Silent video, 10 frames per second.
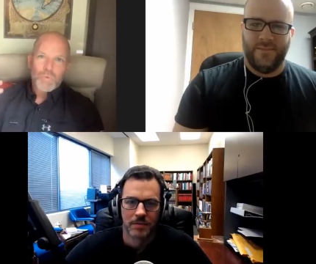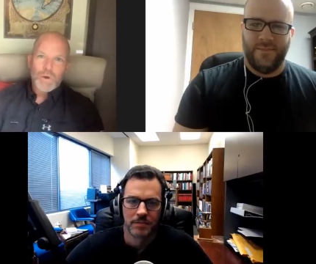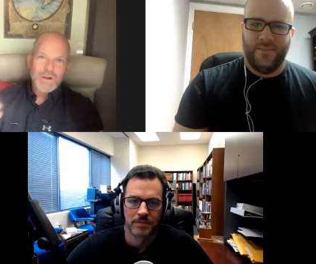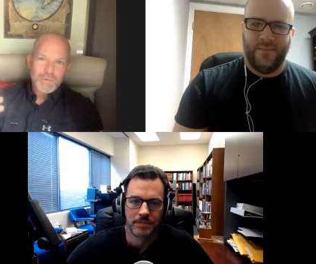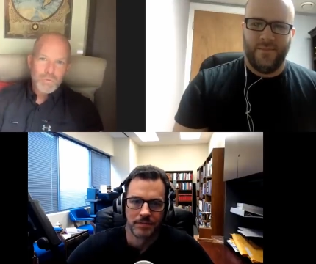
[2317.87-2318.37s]

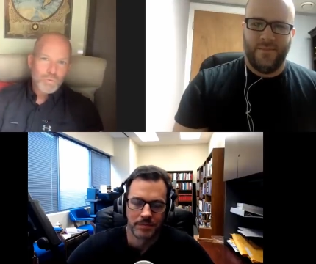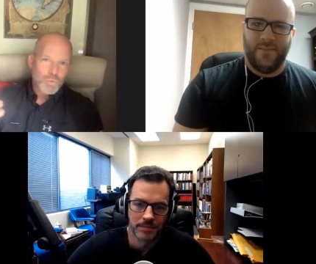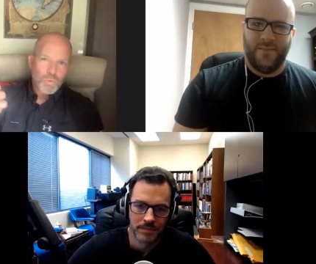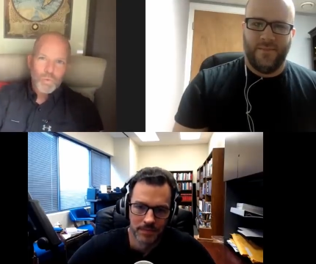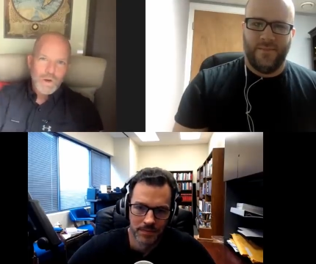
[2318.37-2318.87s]
Speaker 1: where
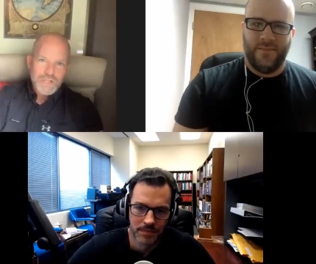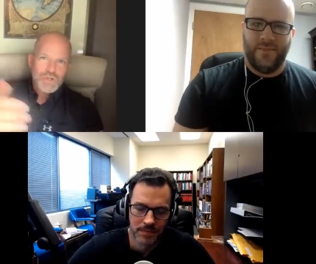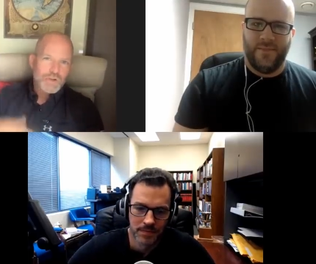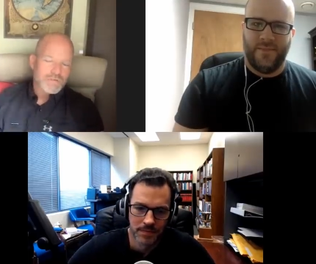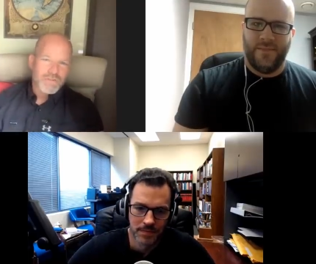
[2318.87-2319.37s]

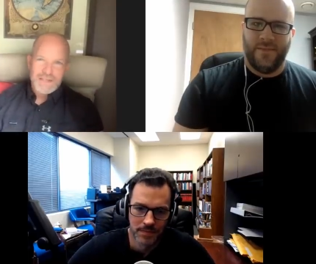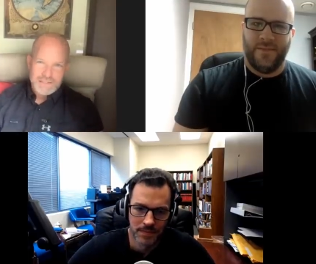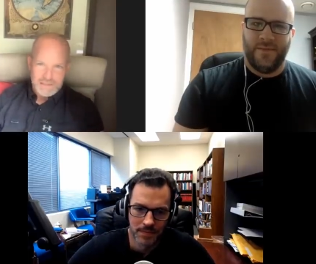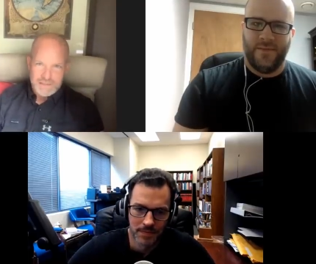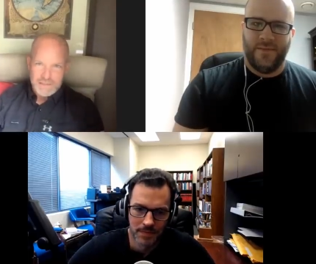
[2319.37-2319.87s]
what's your
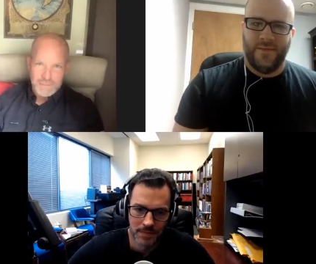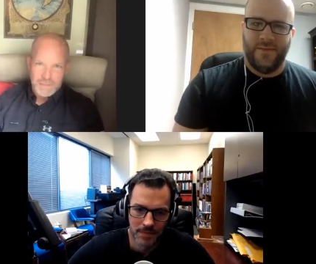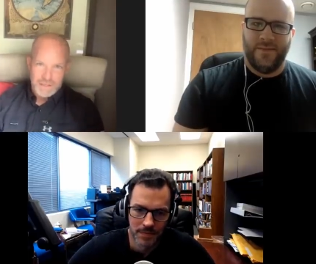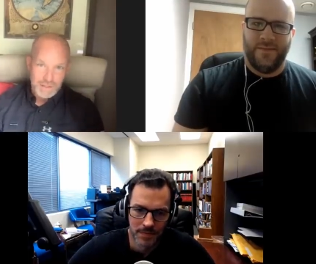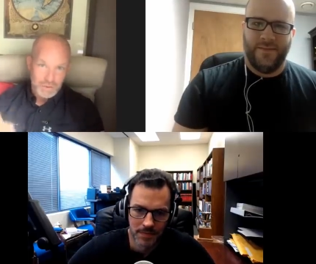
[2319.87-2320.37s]
advice to
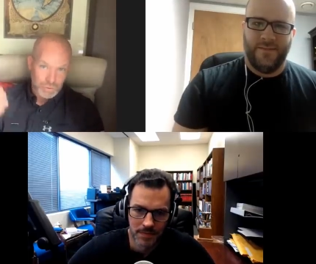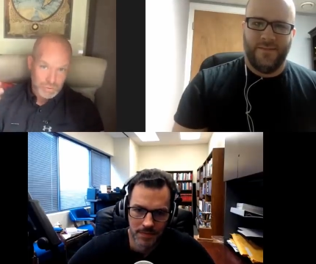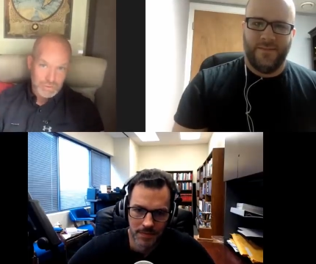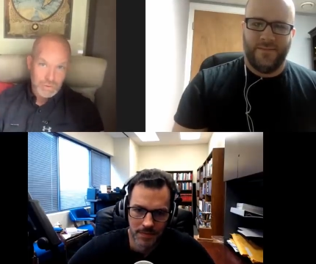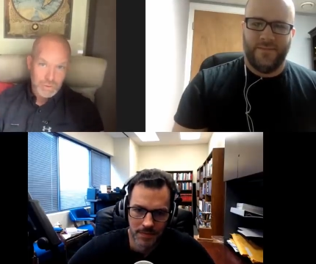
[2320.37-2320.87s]
somebody
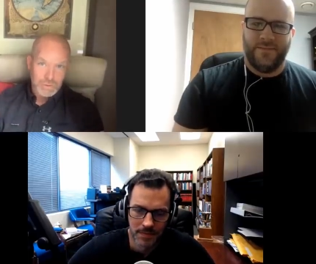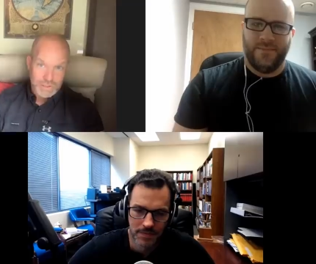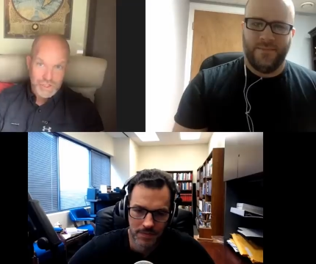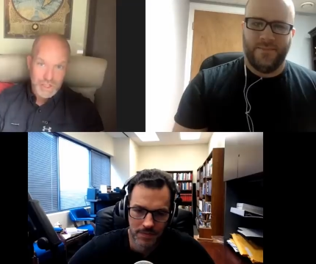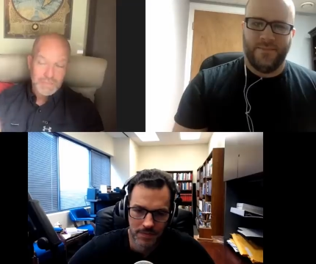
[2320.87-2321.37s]
who who
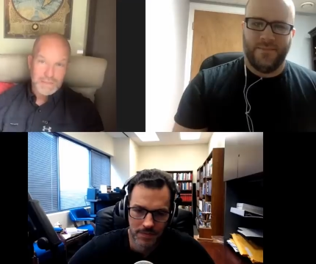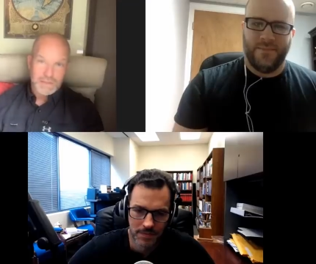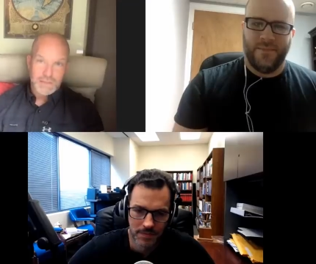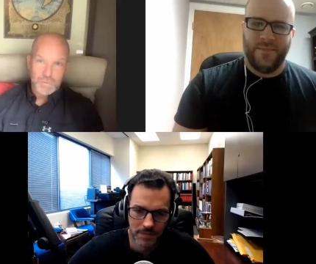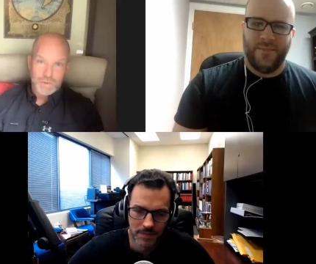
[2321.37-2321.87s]

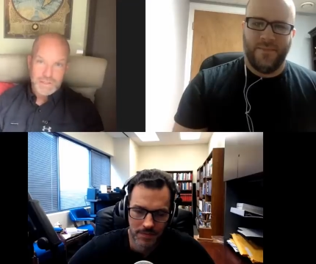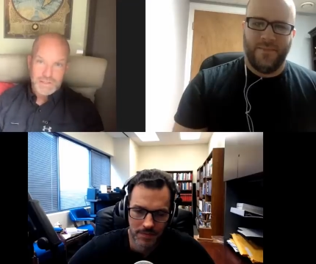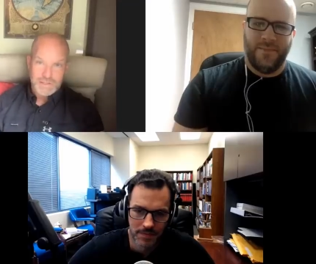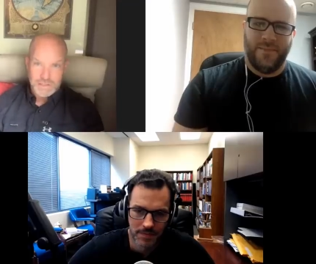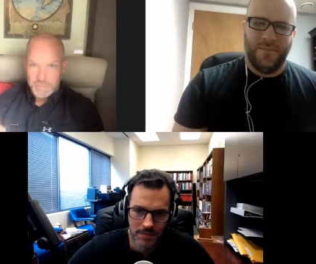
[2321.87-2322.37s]
legitimately wants
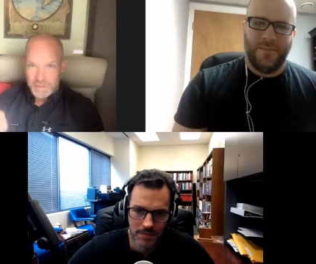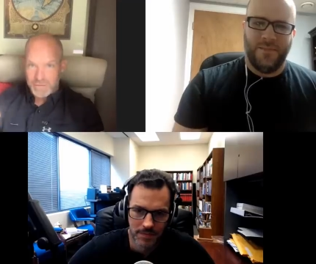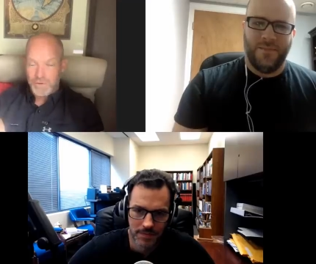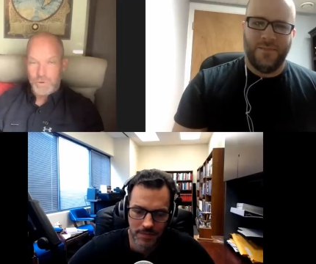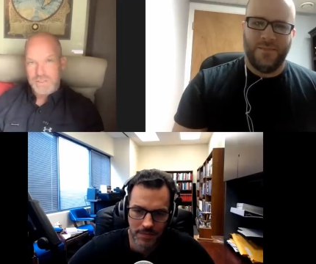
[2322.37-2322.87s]
this to be
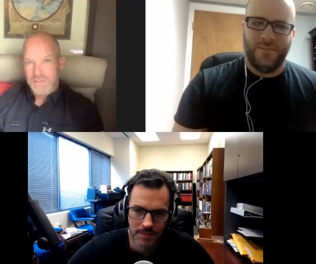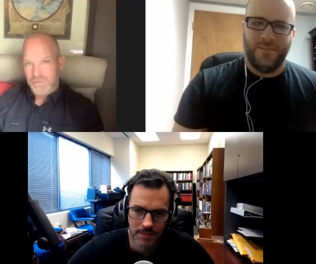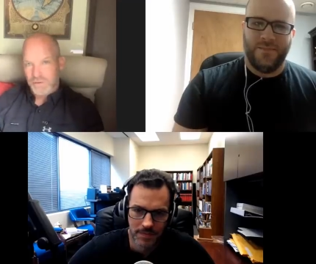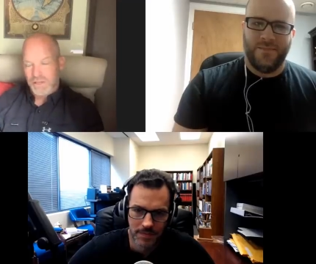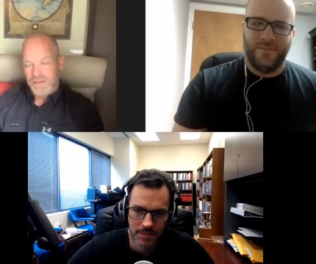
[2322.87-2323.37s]
the focus
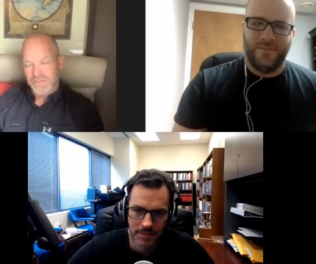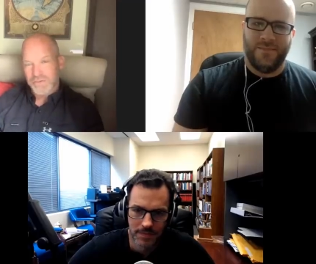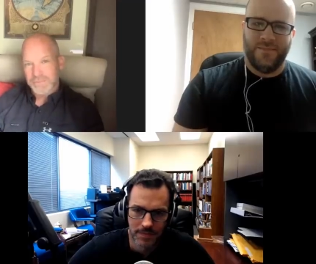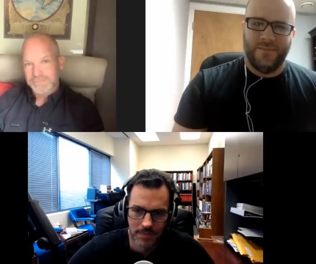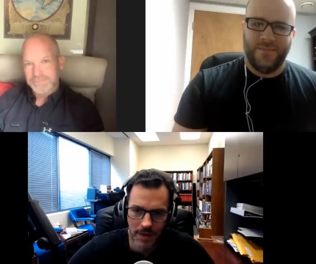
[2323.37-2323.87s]
of their life
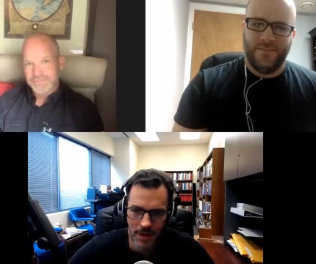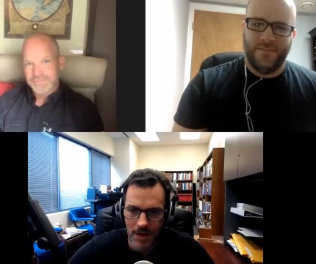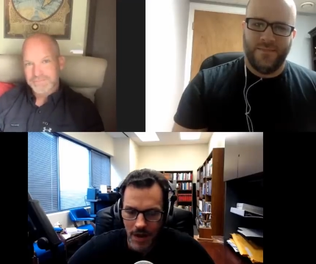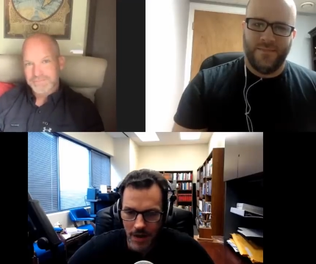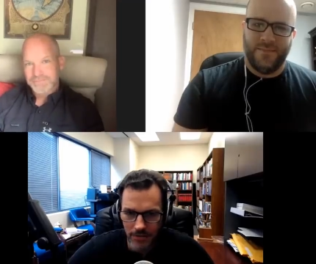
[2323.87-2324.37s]
Speaker 2: yeah
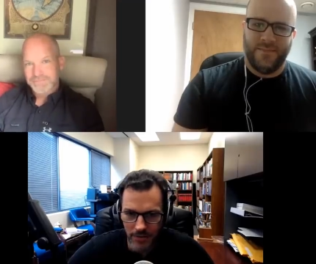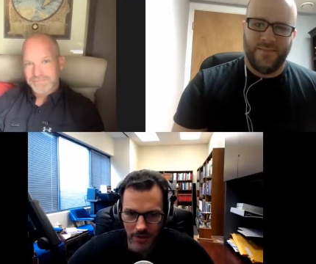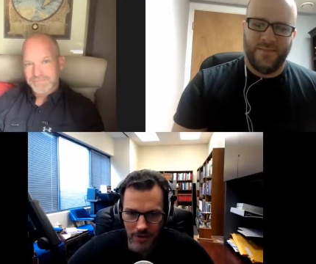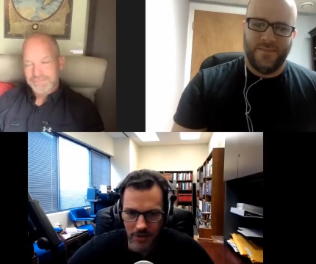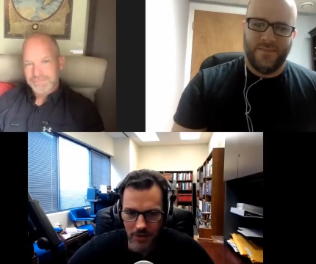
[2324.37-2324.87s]
here's the
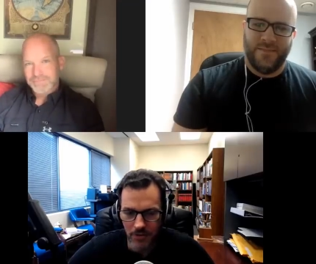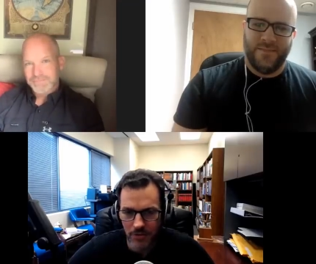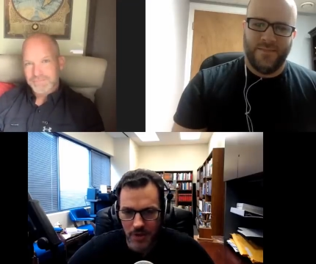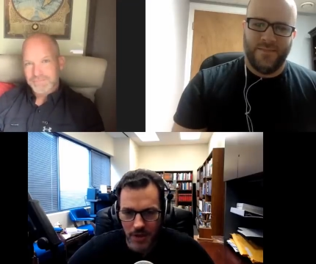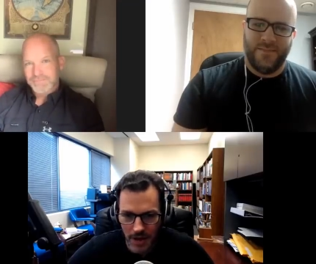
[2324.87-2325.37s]
good news
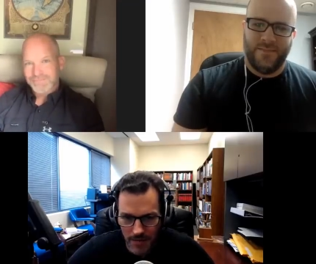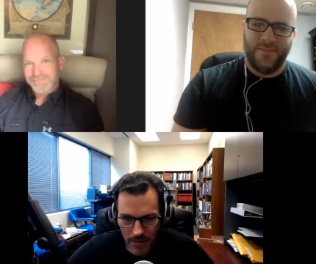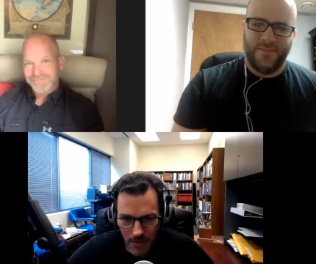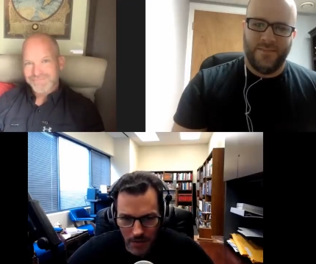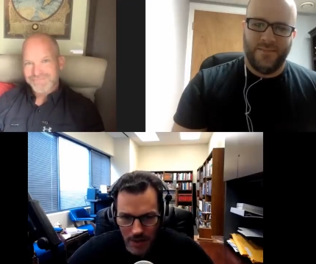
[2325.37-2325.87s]
even
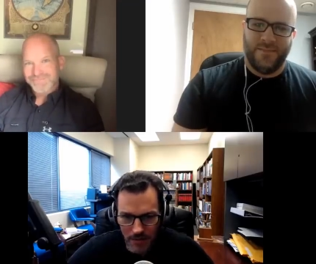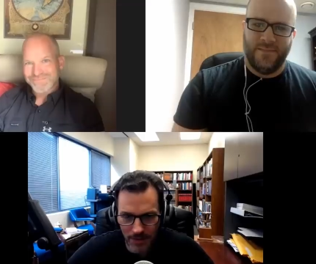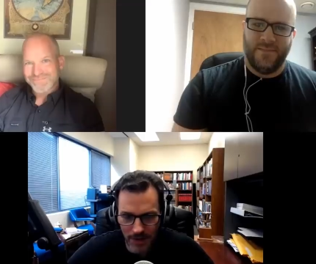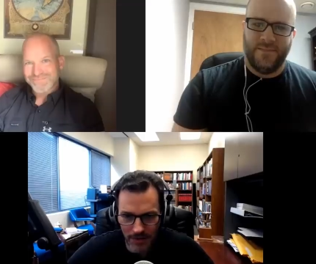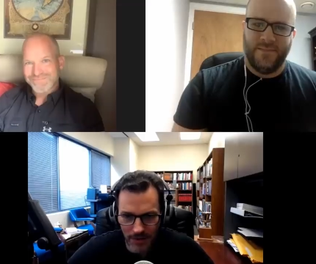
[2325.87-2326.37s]
though what i'm
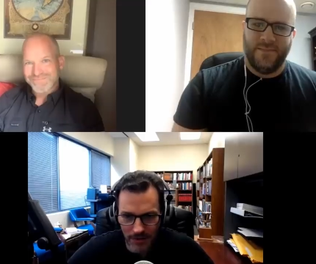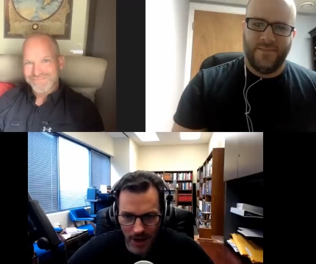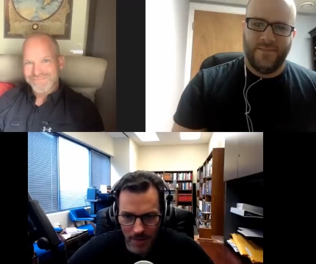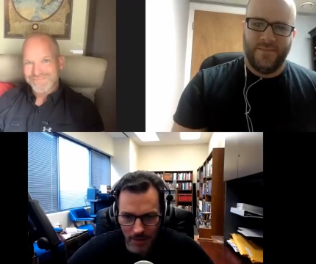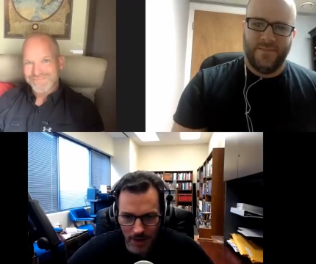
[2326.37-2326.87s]
saying sounds
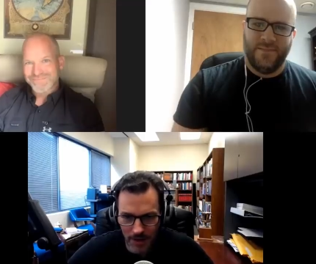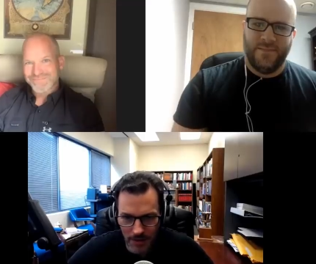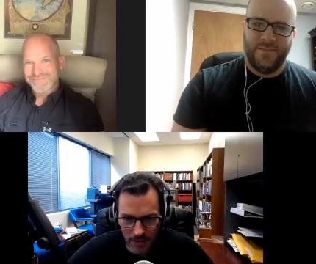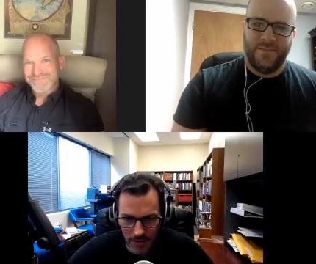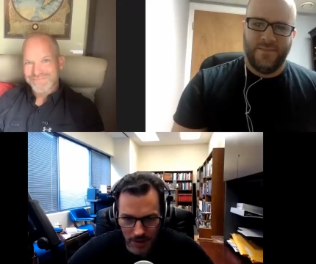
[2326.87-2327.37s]
complicated
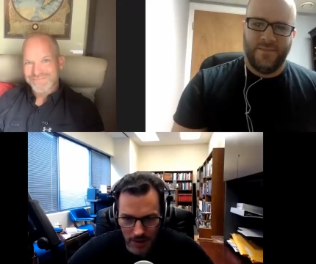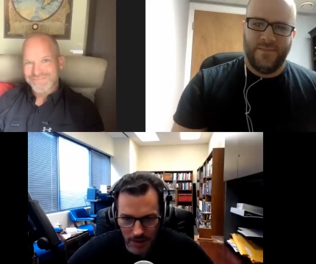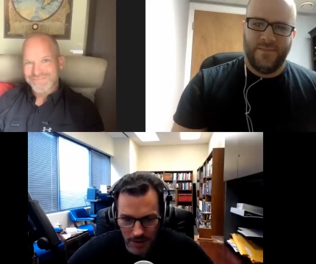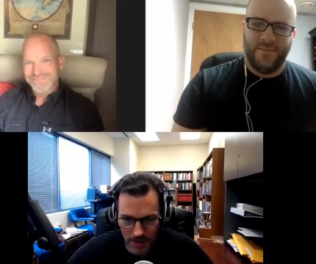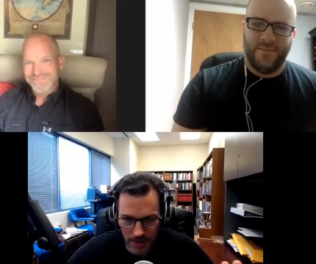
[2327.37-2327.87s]
you can get
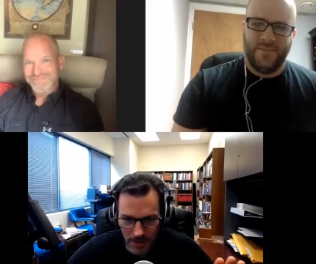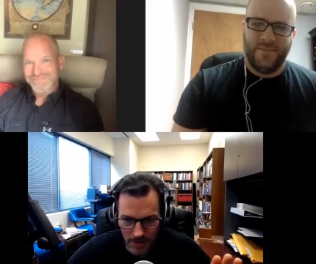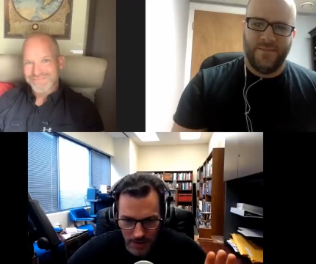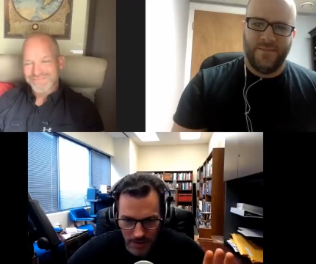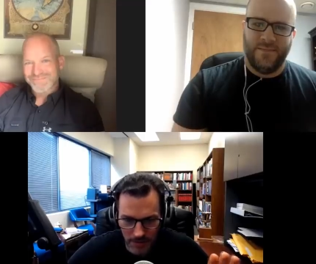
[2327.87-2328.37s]
it you can you
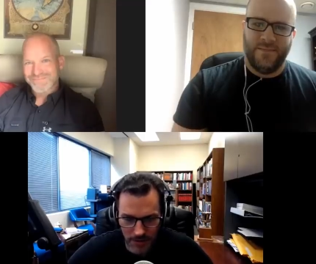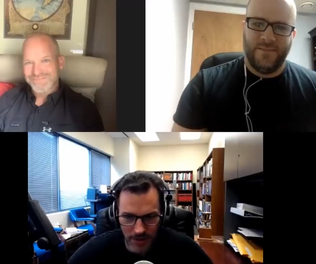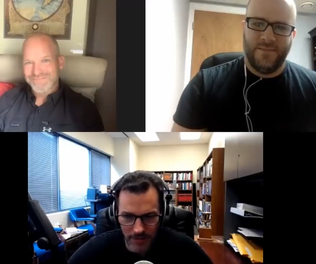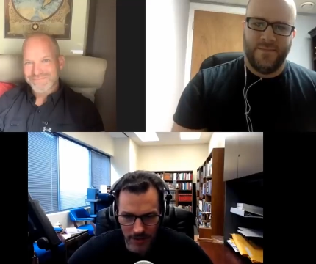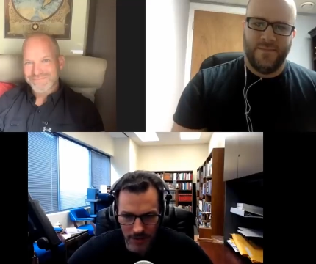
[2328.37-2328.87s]
can understand
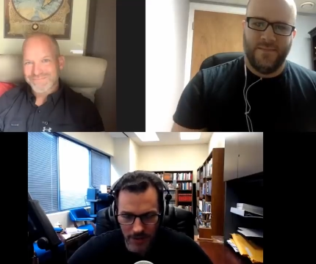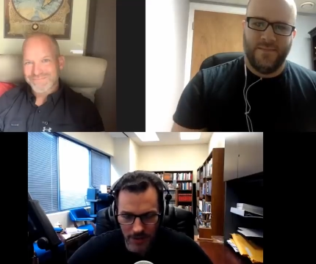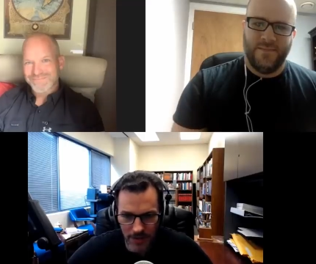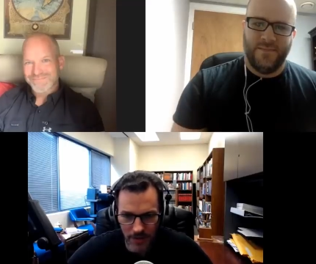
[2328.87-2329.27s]
everything you need to